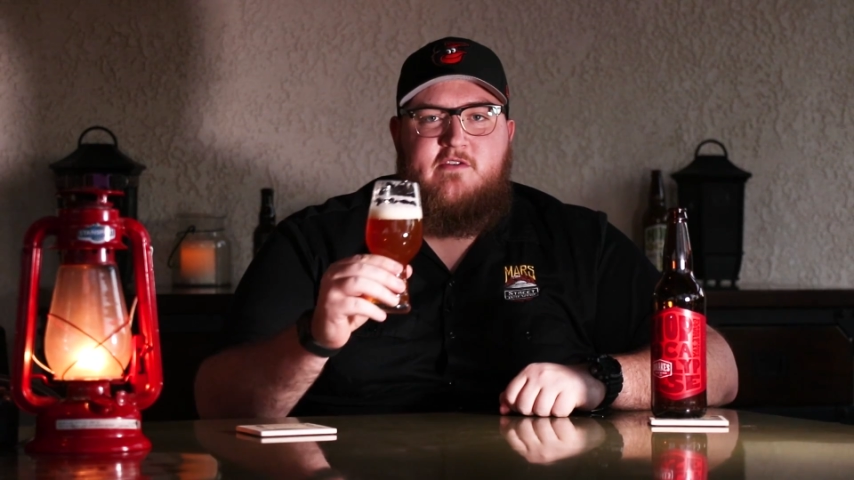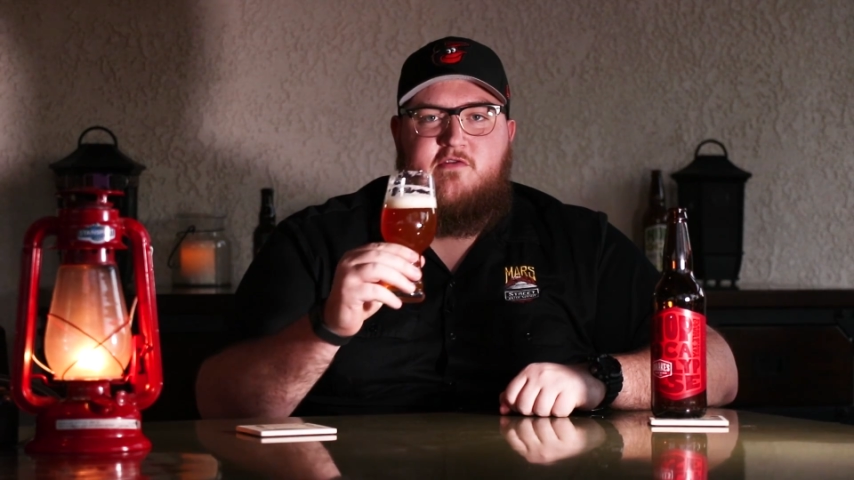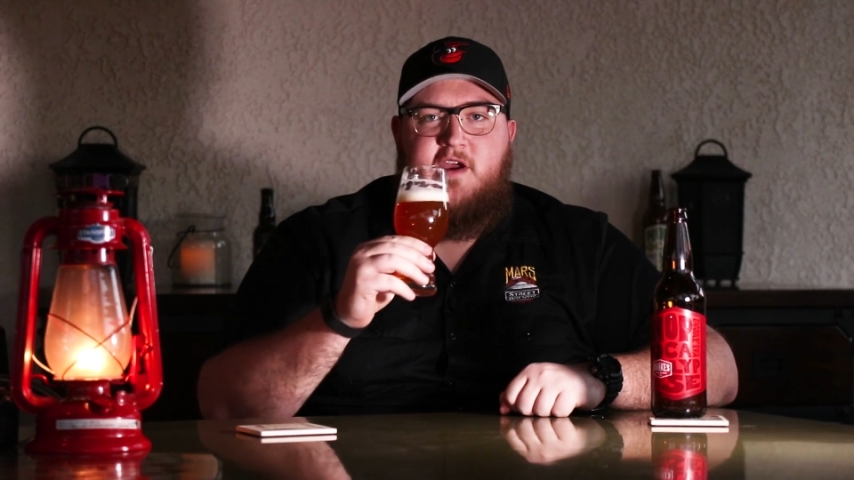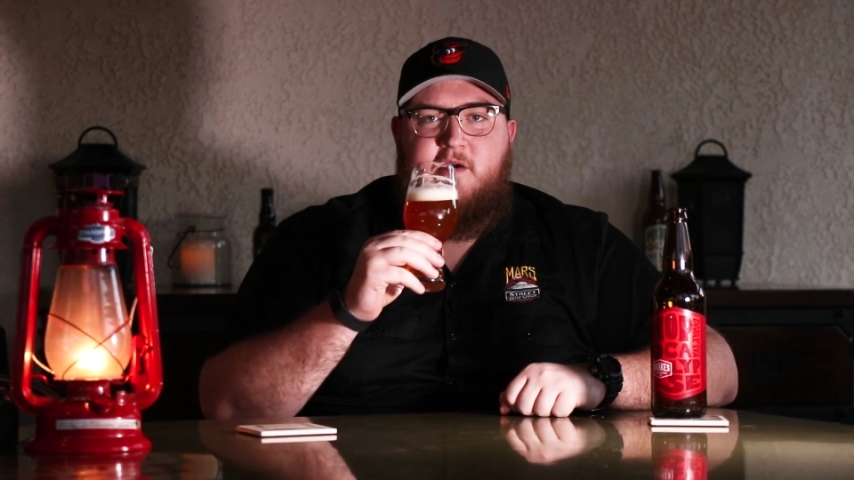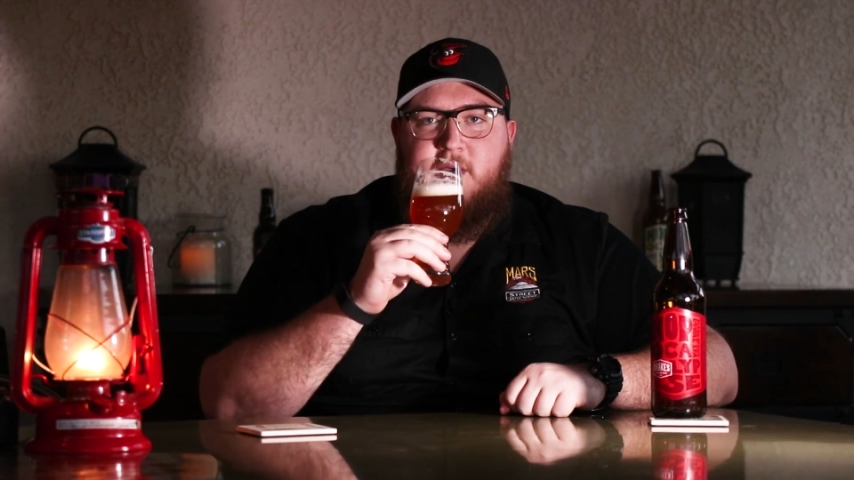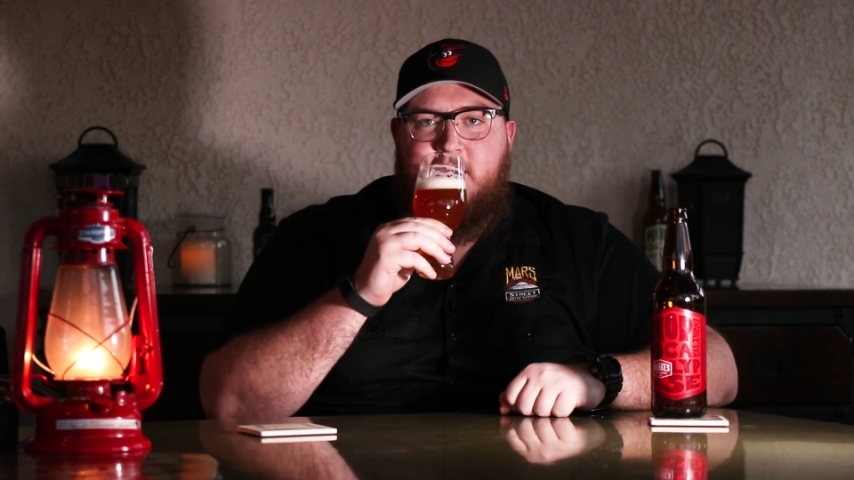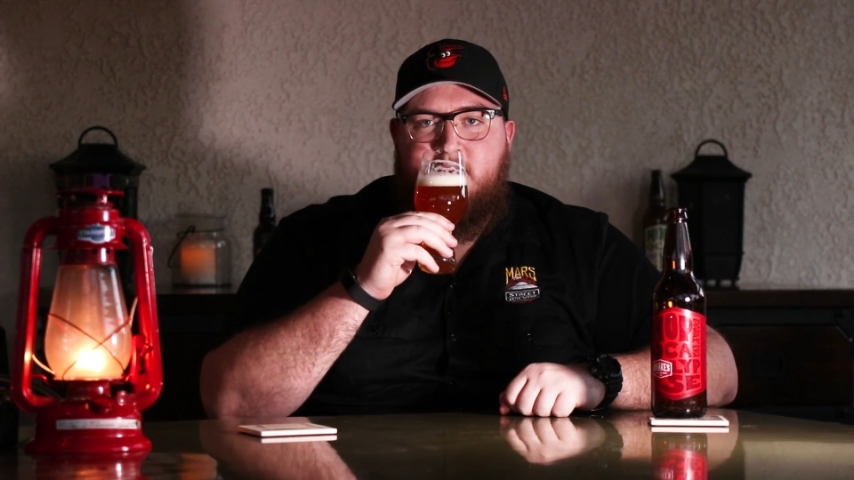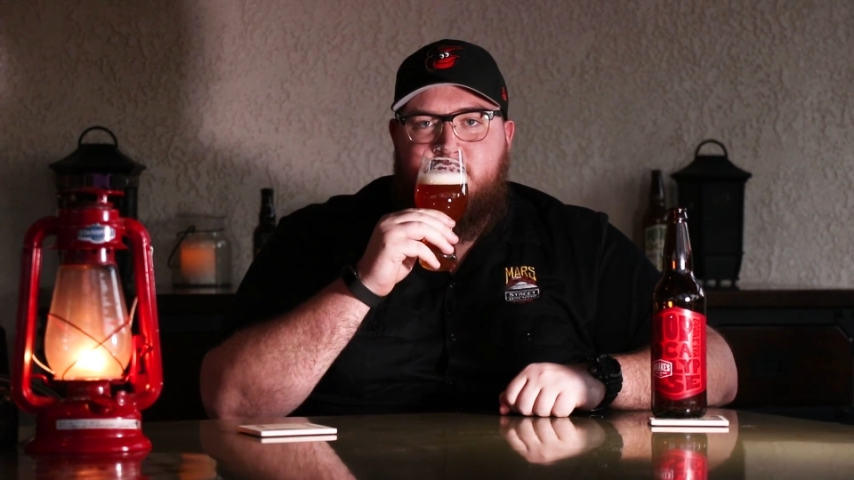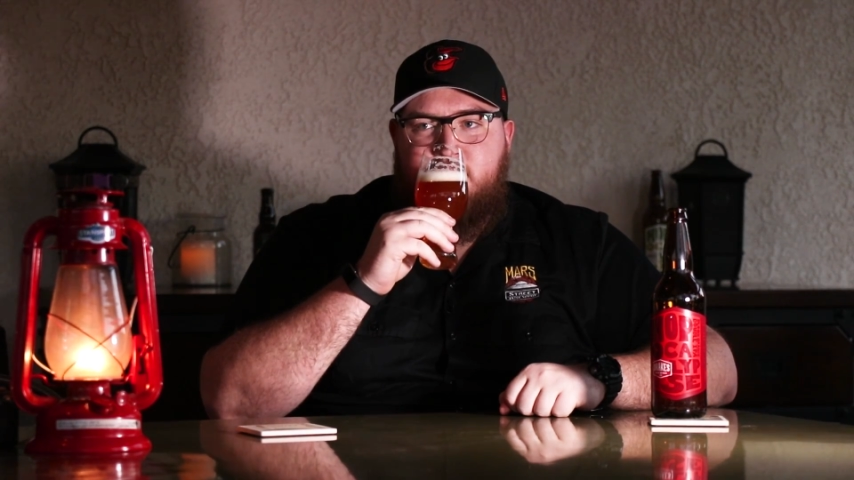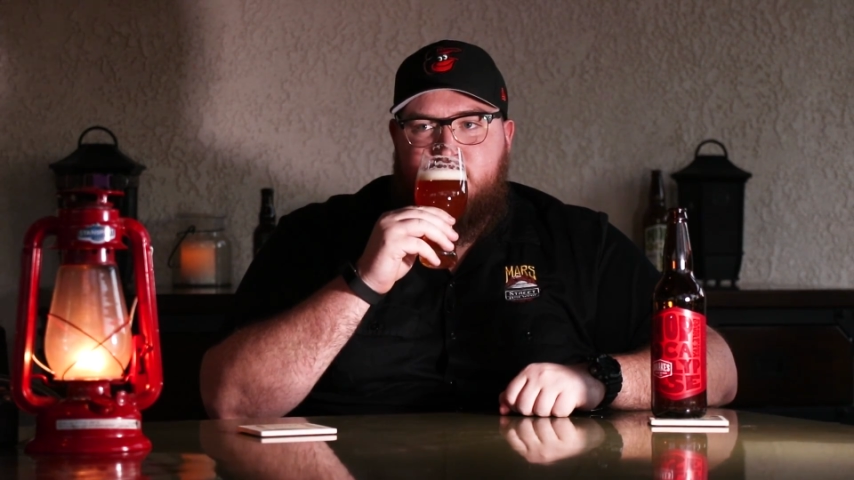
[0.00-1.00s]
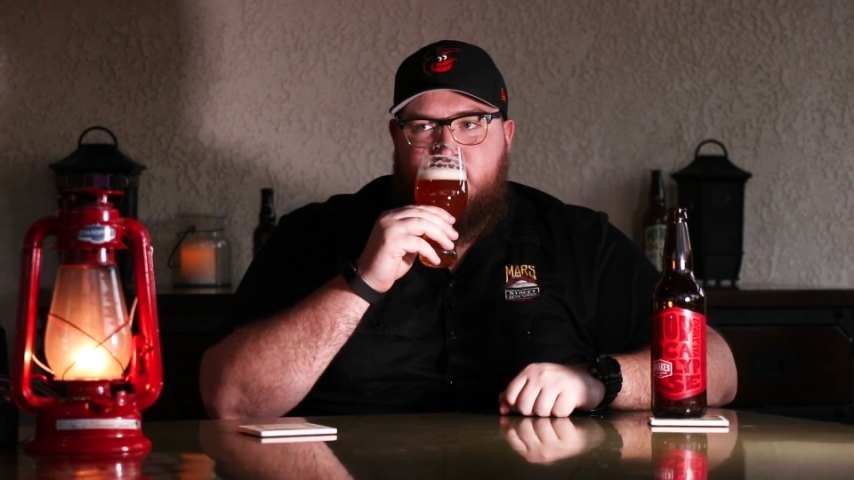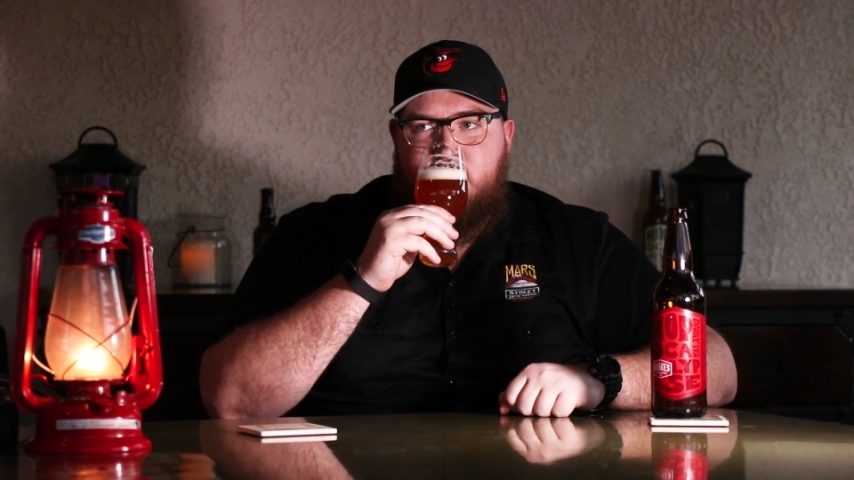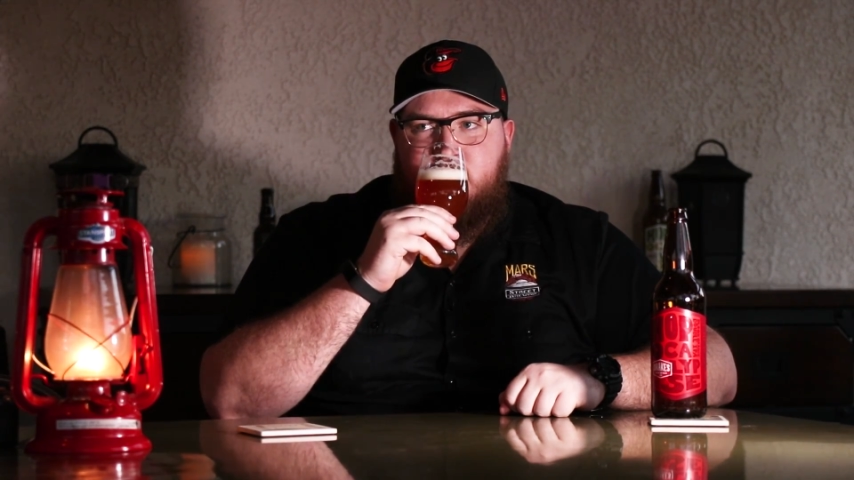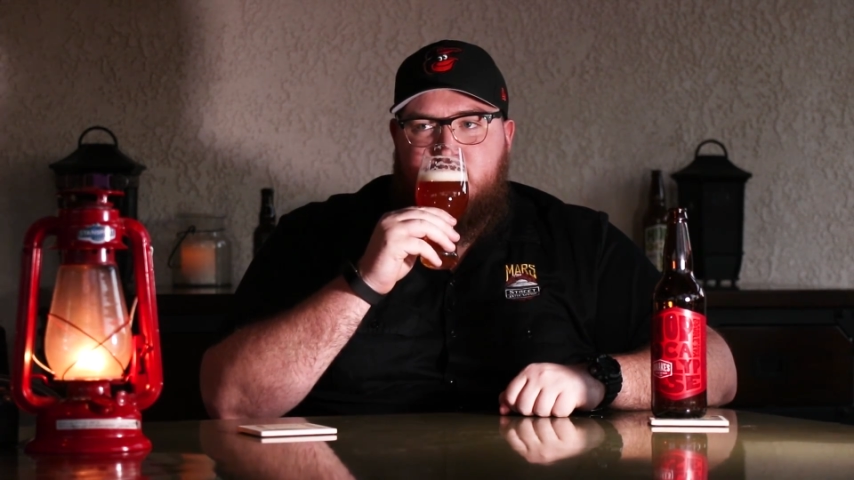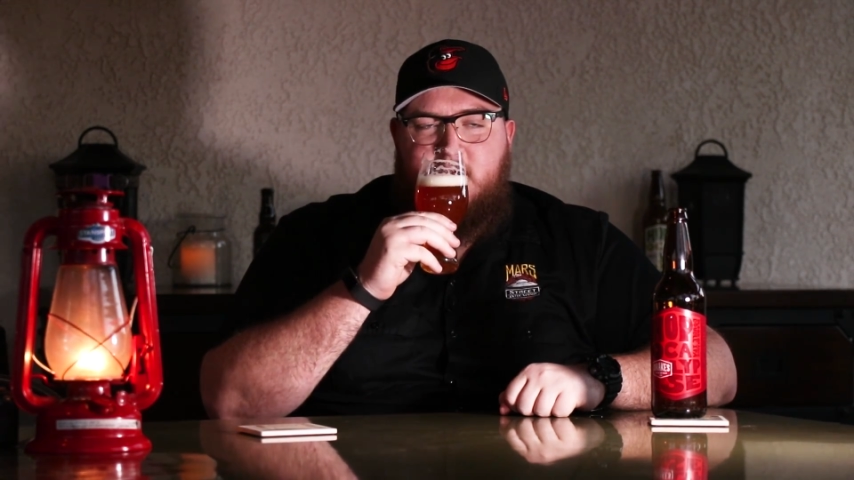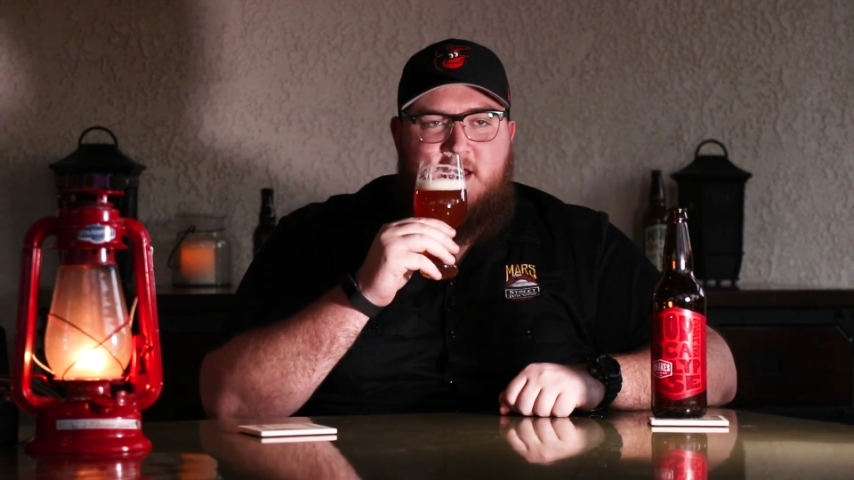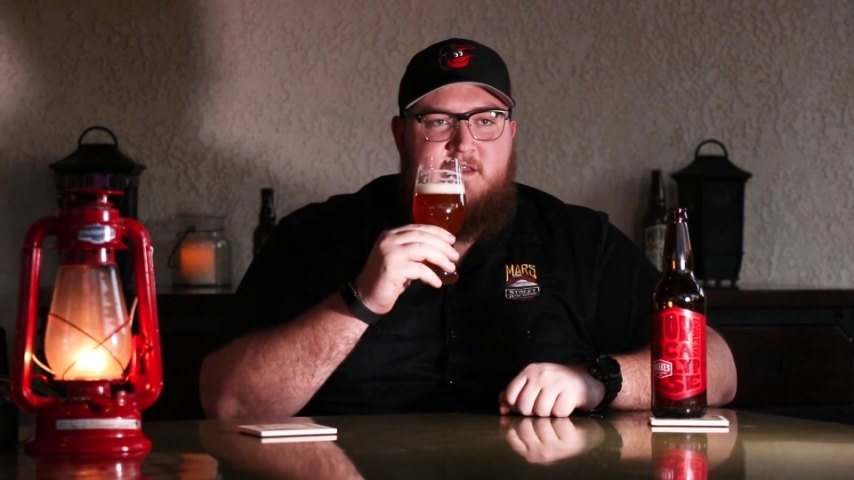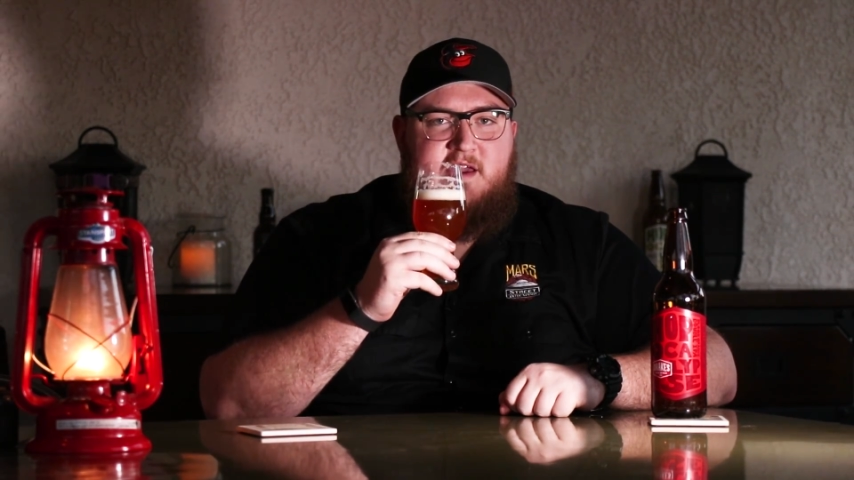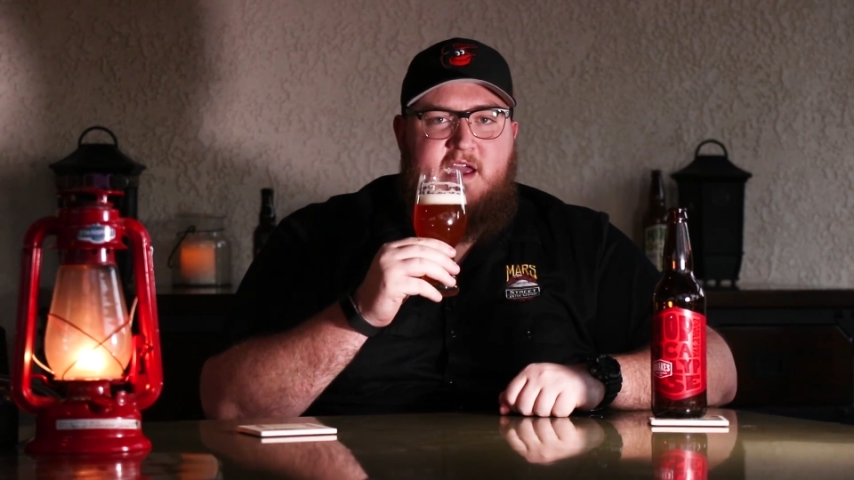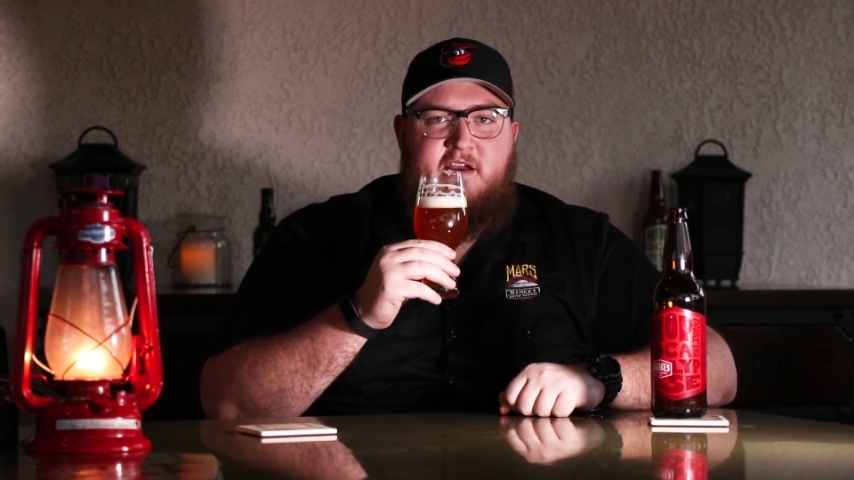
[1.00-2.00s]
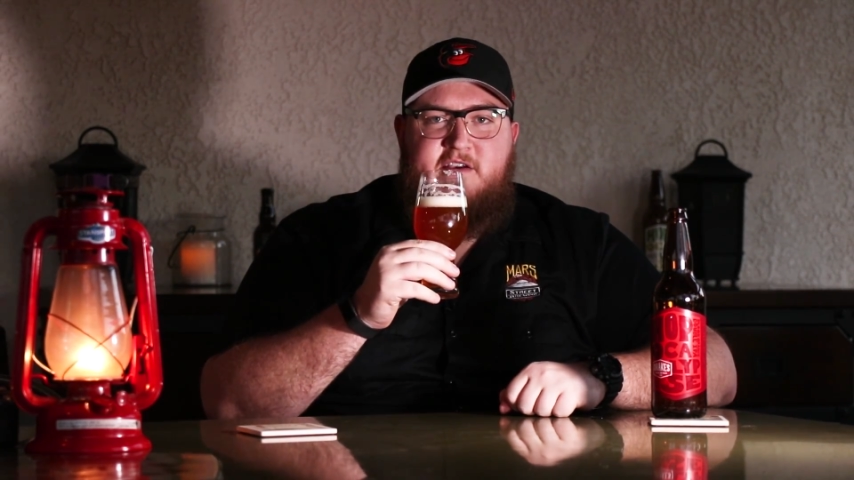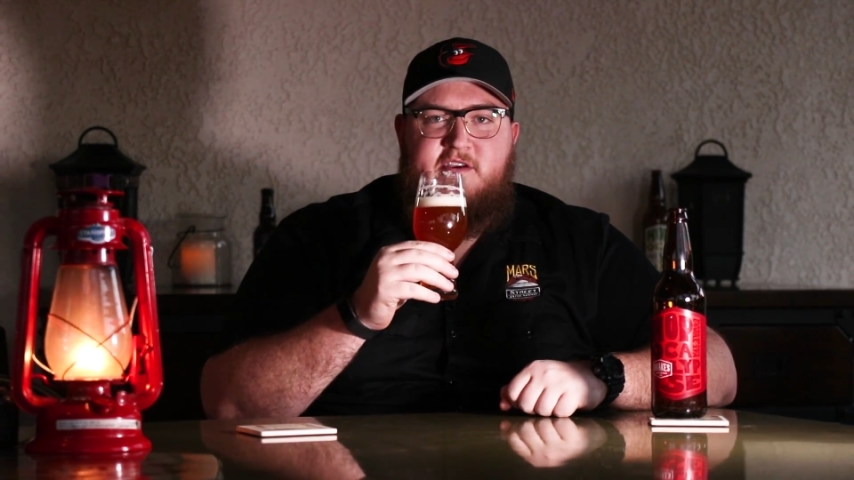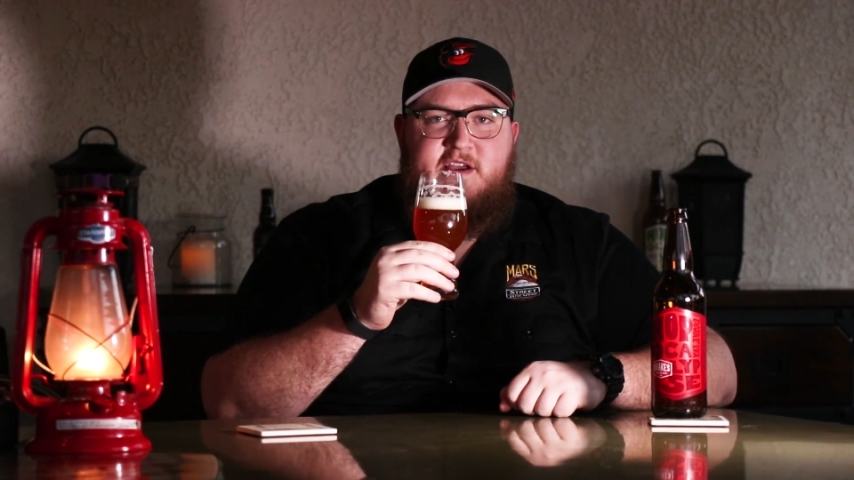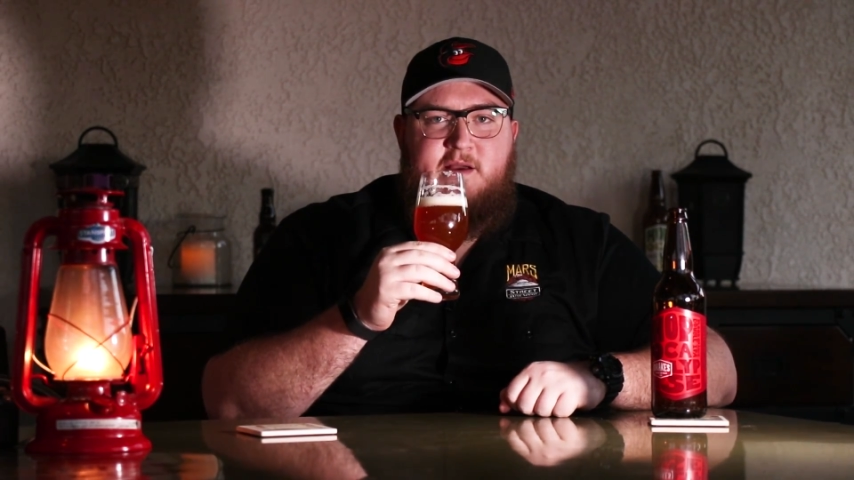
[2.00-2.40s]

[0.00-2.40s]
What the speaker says: straight away in the character.